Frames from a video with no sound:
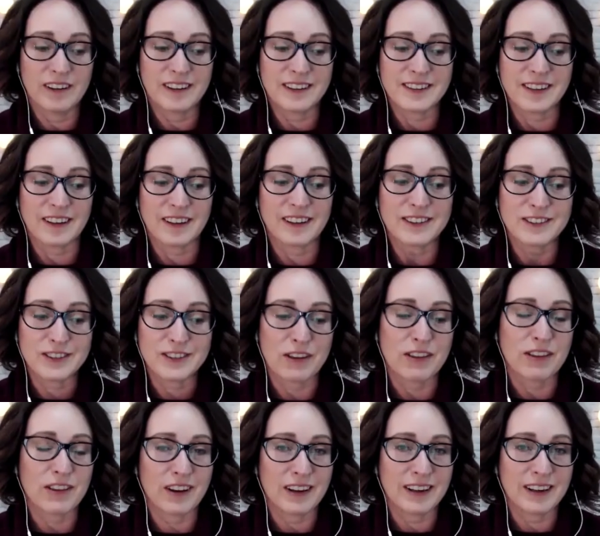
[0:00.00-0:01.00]
is I'm going to do
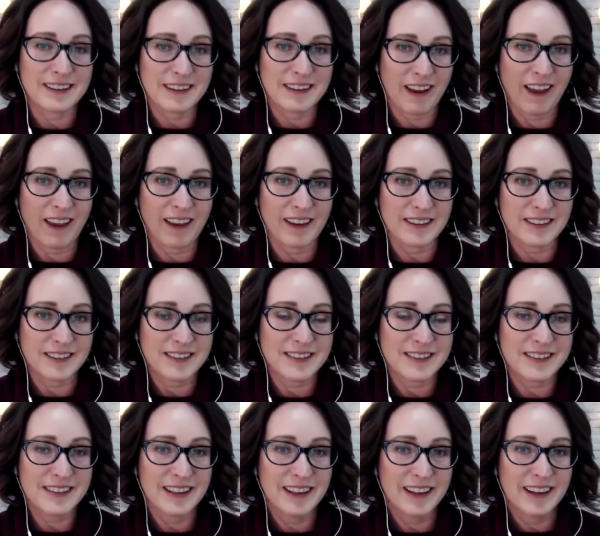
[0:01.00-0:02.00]
30
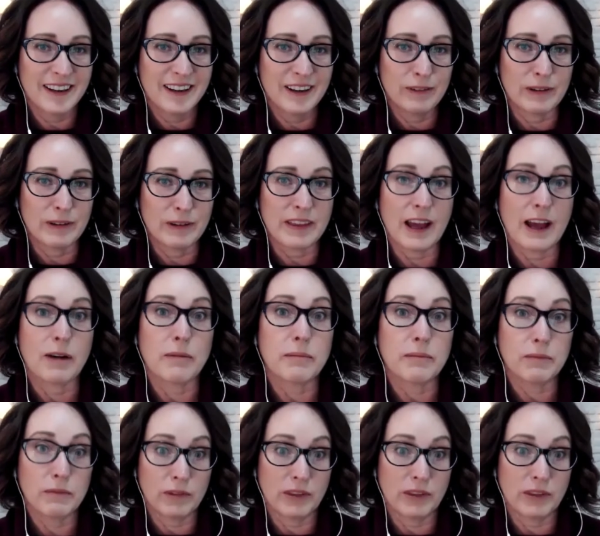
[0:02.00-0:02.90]
days without